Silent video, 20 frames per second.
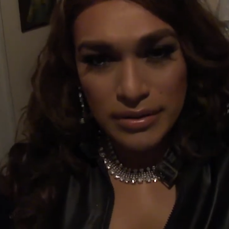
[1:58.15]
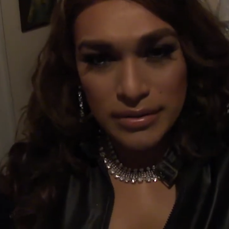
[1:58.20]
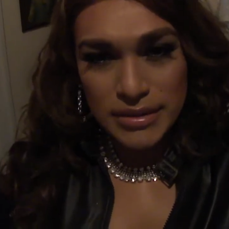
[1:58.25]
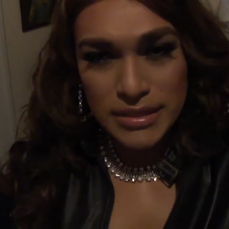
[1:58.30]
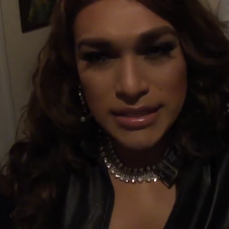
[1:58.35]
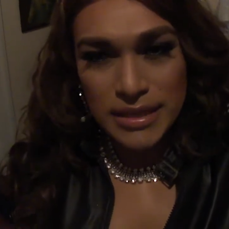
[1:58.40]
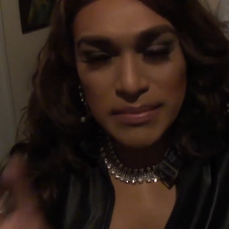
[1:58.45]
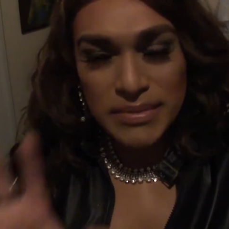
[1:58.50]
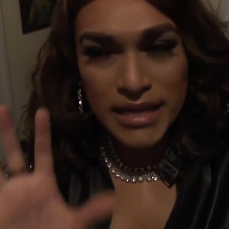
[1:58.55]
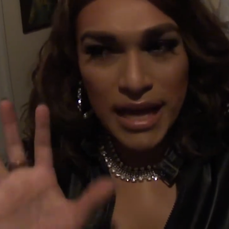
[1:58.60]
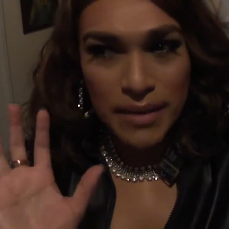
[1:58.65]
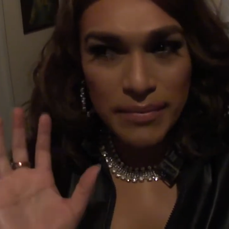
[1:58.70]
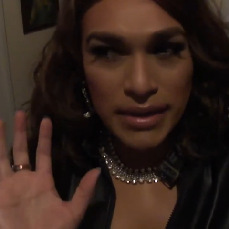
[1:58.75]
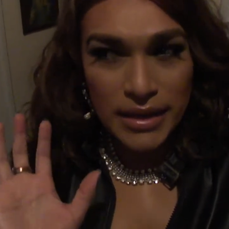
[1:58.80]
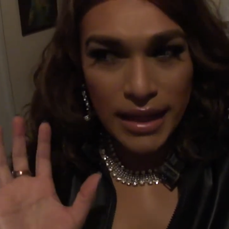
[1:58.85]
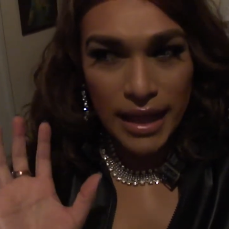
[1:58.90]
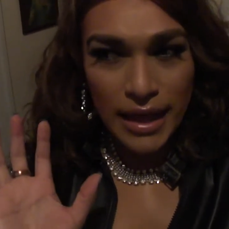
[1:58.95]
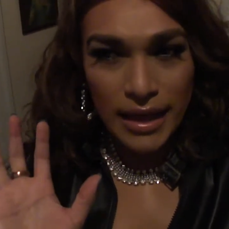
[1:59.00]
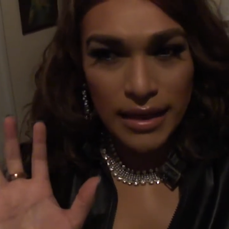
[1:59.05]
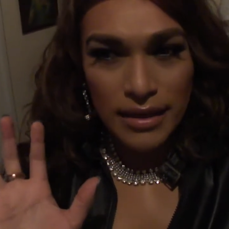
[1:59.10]
Sometime in
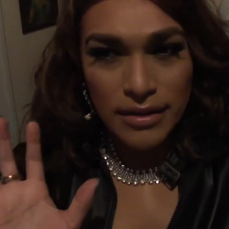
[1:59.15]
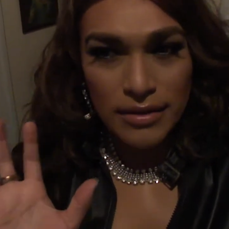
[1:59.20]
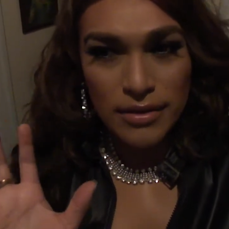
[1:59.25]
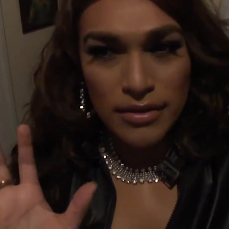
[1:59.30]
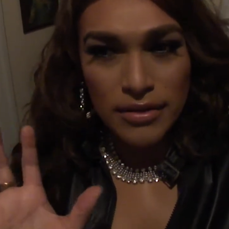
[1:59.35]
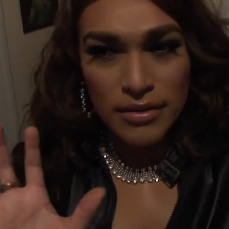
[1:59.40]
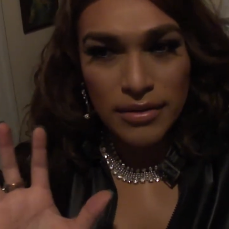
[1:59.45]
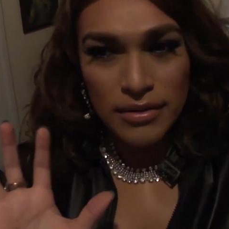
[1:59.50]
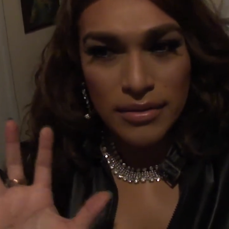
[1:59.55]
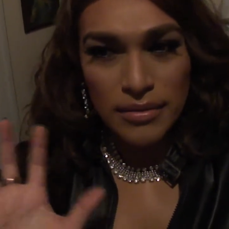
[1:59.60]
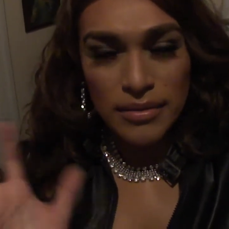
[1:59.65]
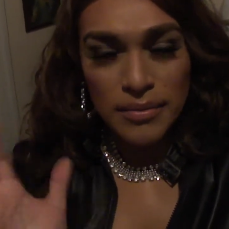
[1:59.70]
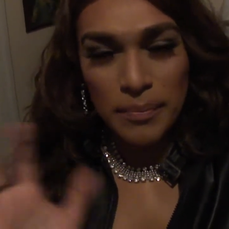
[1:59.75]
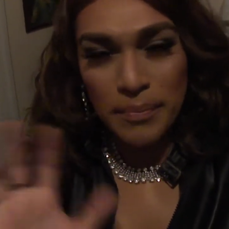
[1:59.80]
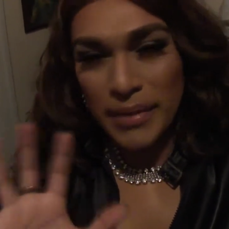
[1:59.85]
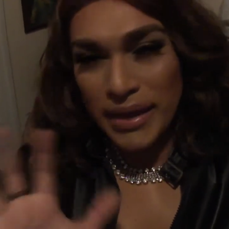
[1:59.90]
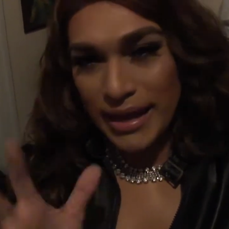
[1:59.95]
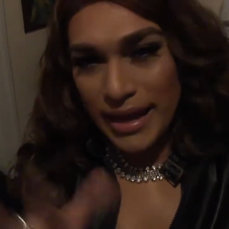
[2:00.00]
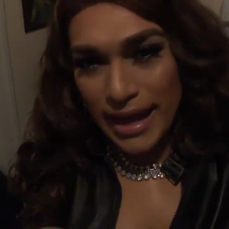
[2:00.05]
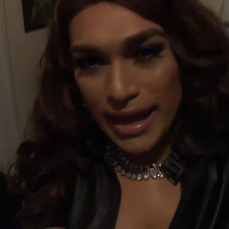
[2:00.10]
like
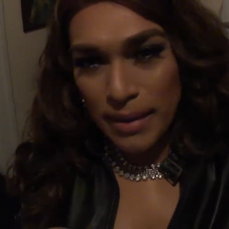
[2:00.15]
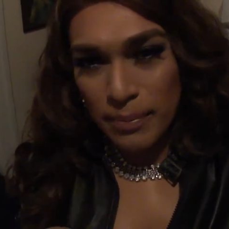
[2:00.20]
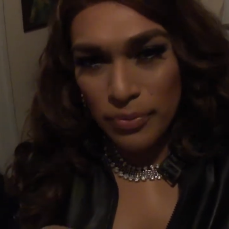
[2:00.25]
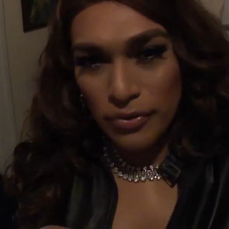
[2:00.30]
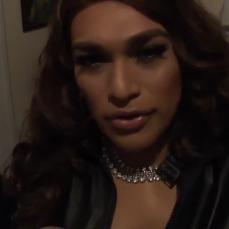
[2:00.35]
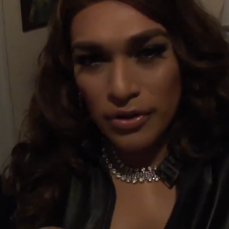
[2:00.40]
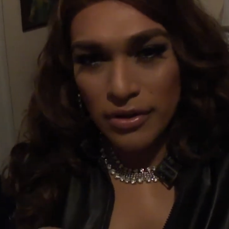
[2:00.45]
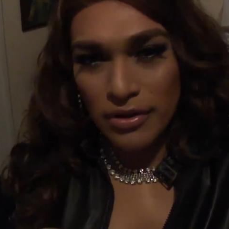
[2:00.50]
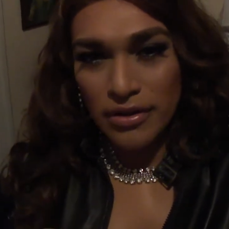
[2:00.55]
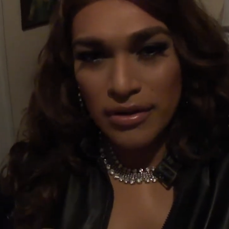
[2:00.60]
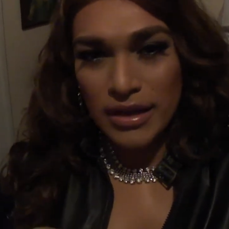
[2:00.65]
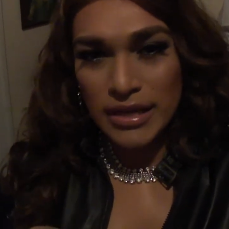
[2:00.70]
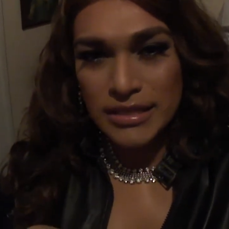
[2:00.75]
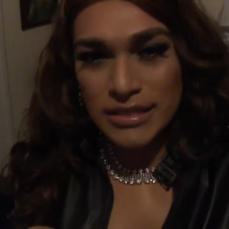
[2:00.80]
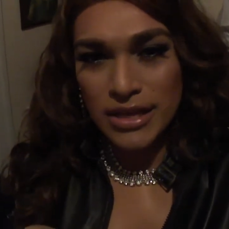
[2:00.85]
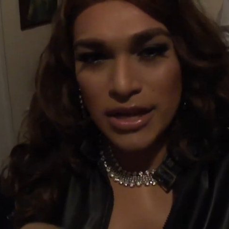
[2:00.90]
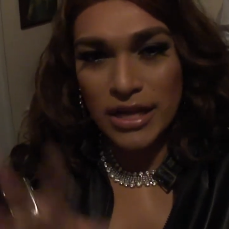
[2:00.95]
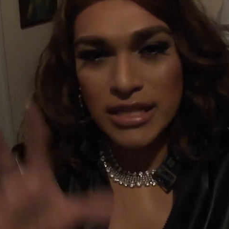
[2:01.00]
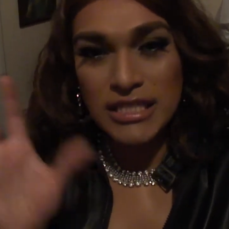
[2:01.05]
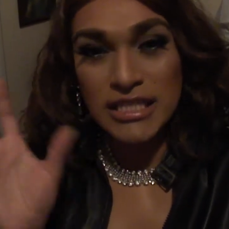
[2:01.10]
mid-April. It's
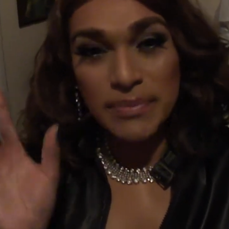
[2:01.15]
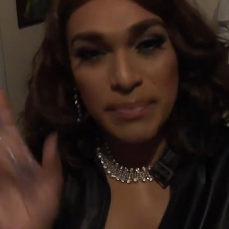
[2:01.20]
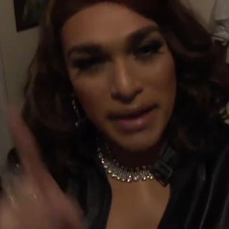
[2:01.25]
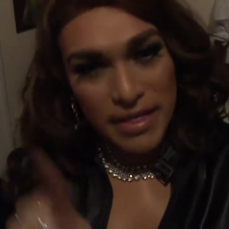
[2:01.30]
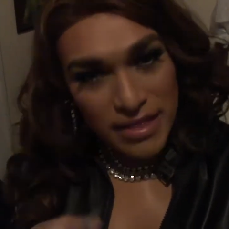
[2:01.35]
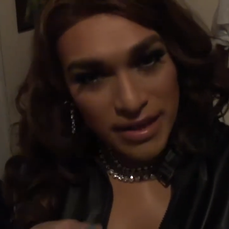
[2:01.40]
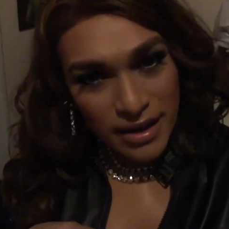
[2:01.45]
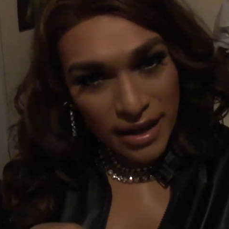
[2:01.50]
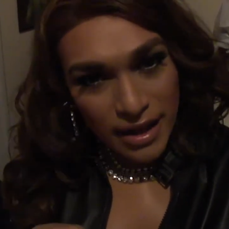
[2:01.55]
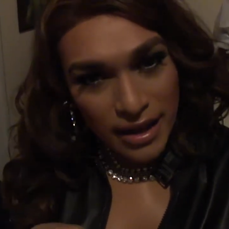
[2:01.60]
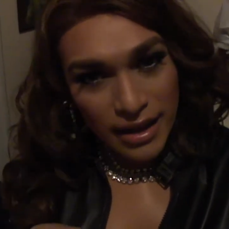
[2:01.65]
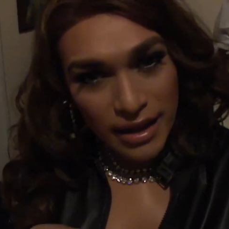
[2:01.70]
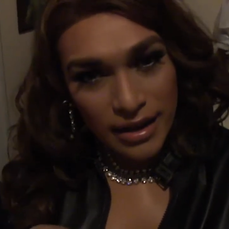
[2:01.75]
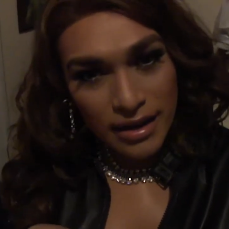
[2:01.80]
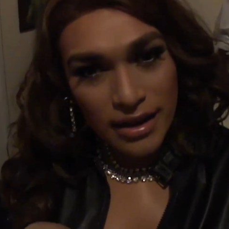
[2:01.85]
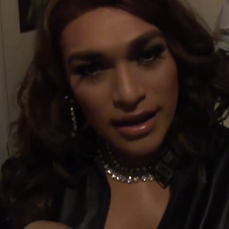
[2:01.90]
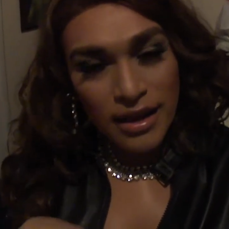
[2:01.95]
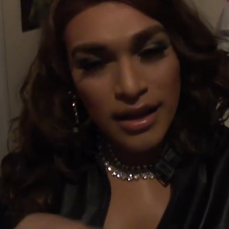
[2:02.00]
called Spend the Night.